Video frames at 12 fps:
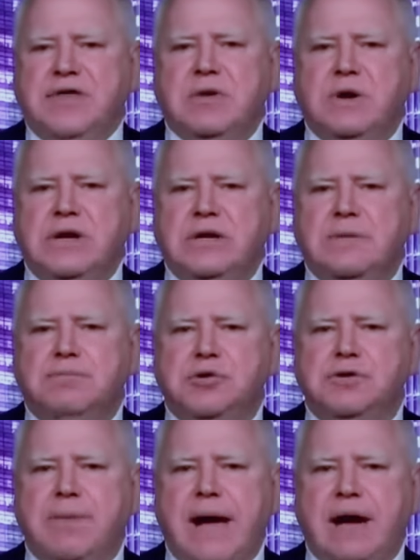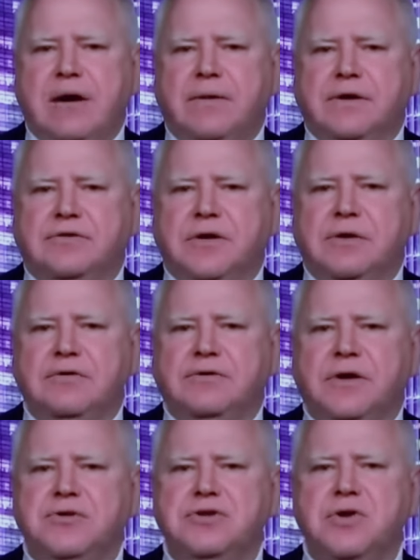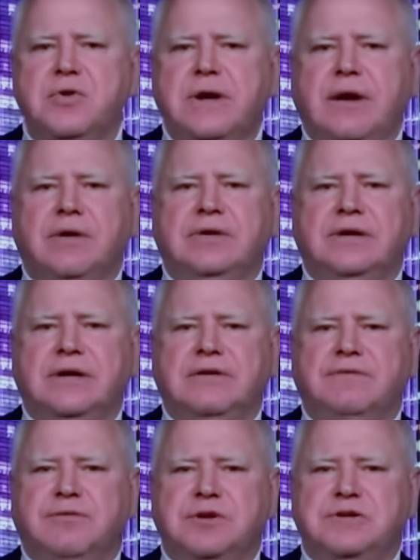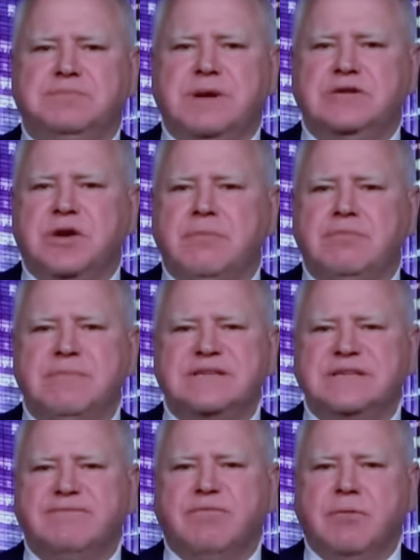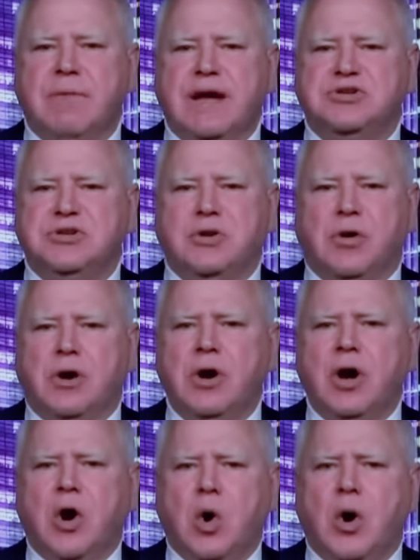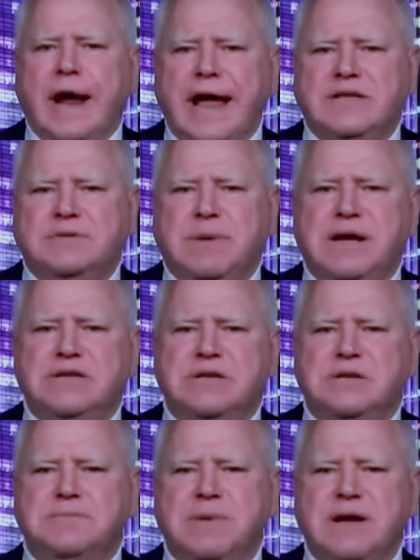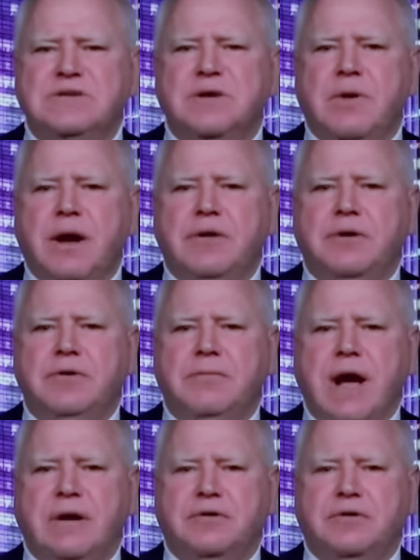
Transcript: I think we need to push back on this. There, there's no guarantee to free speech on misinformation or, or hate speech, and especially around our